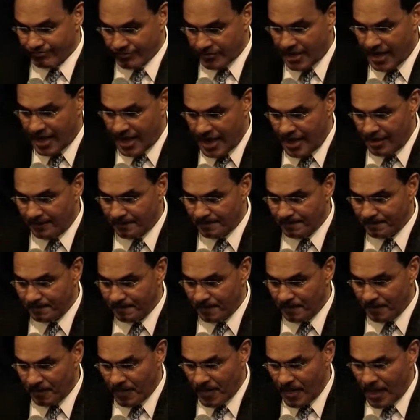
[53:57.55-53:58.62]
Okay?
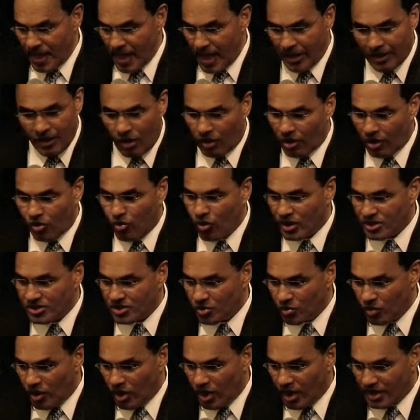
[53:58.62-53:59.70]
And the only
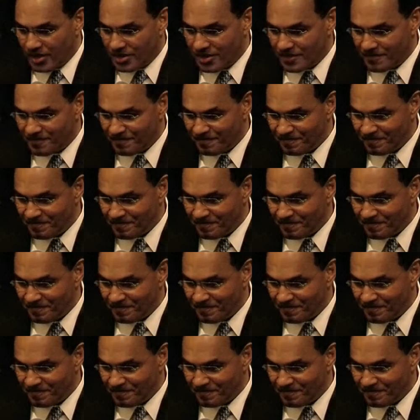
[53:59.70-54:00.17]
question was,